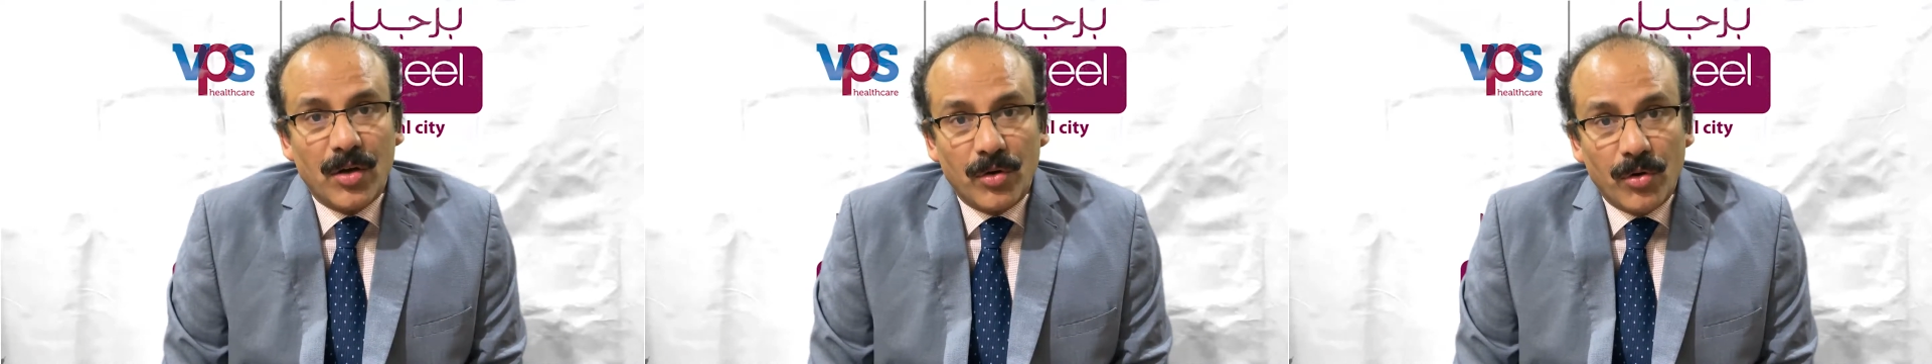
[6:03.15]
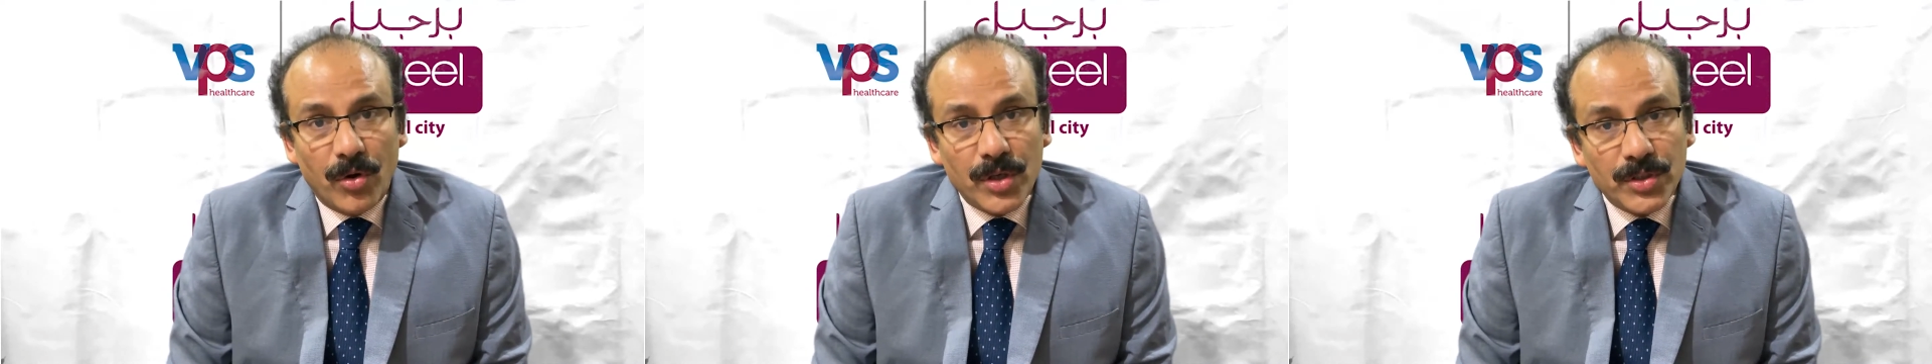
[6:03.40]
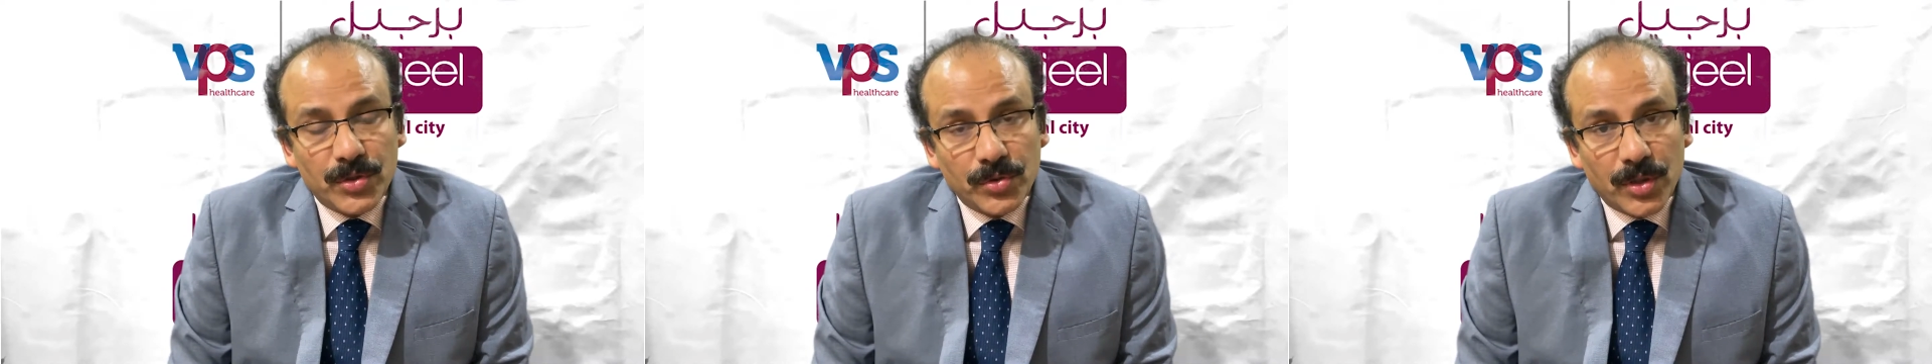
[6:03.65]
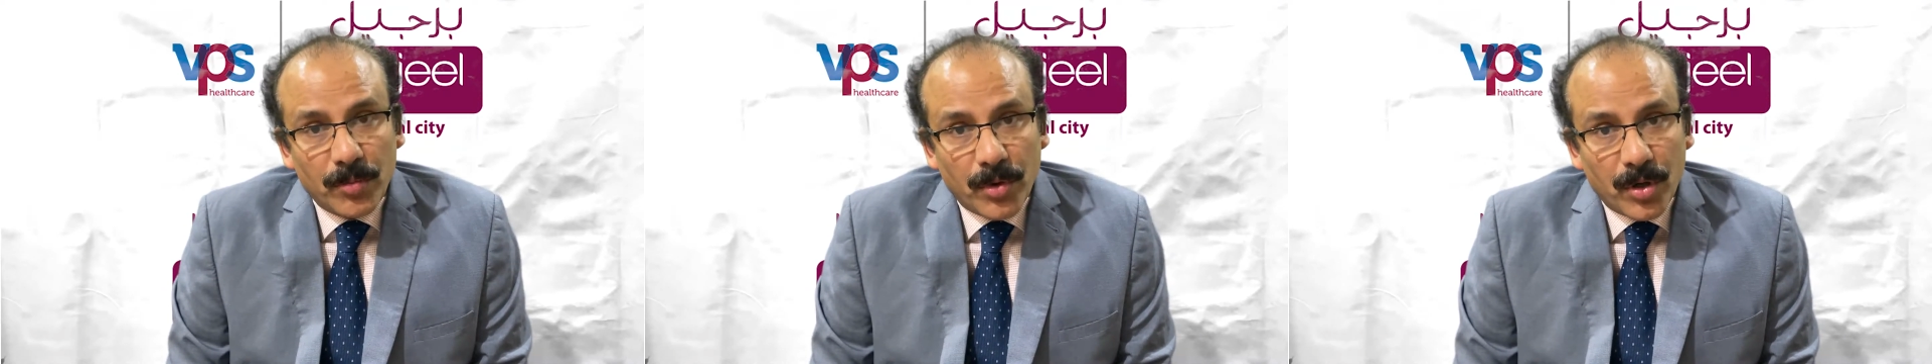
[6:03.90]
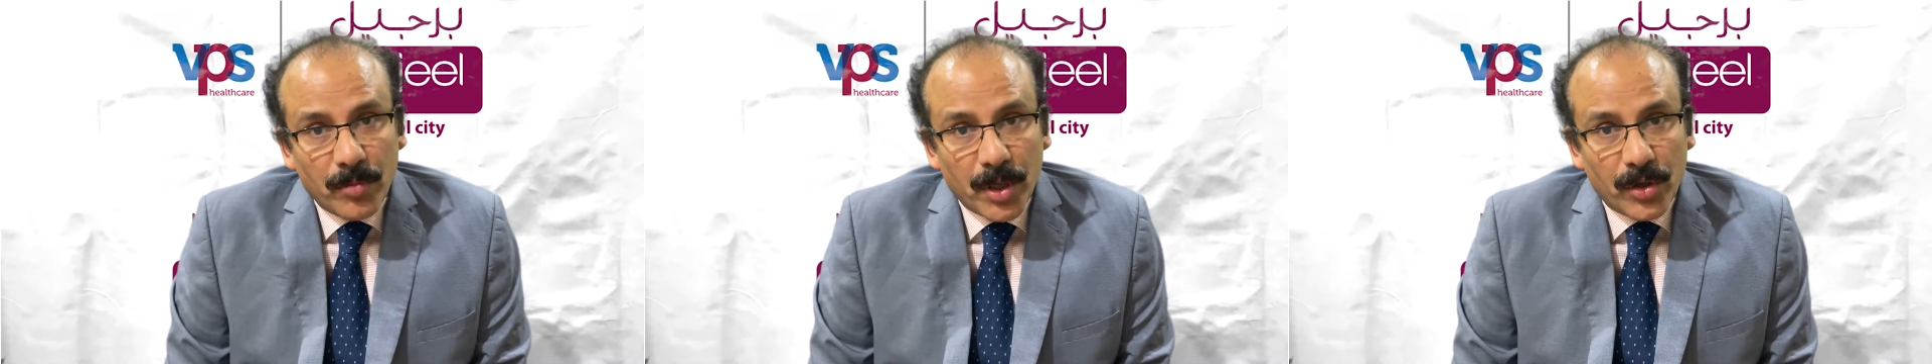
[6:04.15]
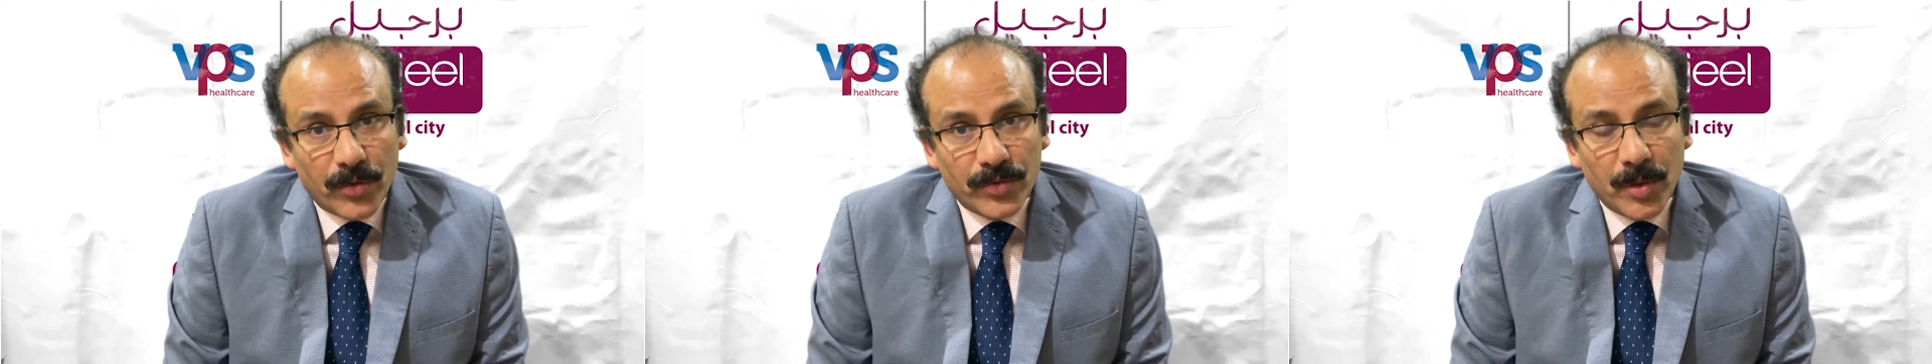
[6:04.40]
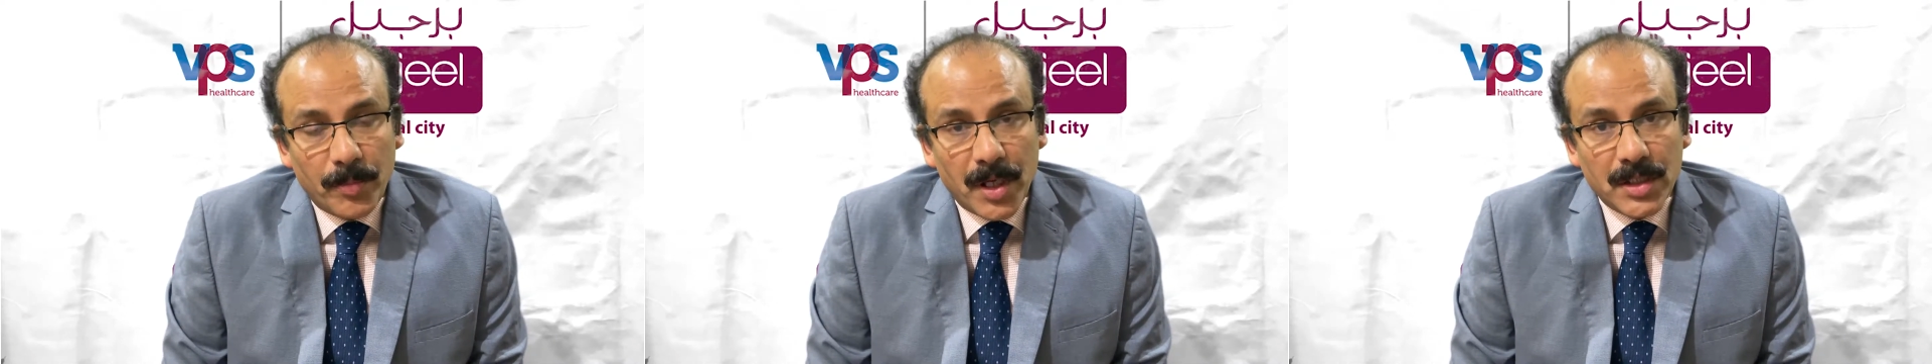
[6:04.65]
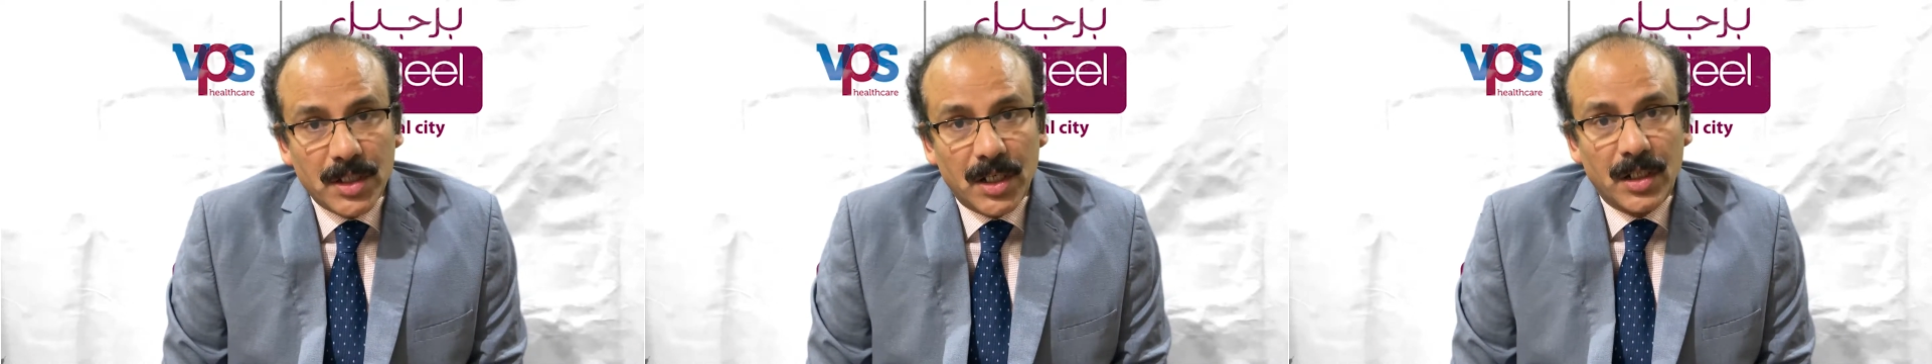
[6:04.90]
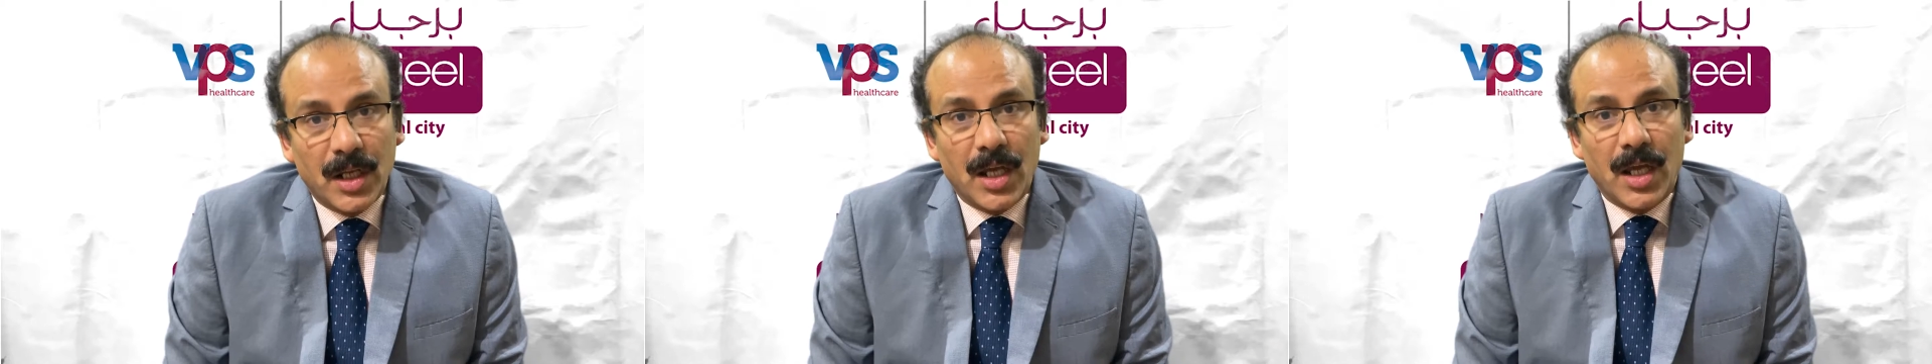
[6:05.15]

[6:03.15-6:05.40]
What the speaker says: go into the bone marrow of the patient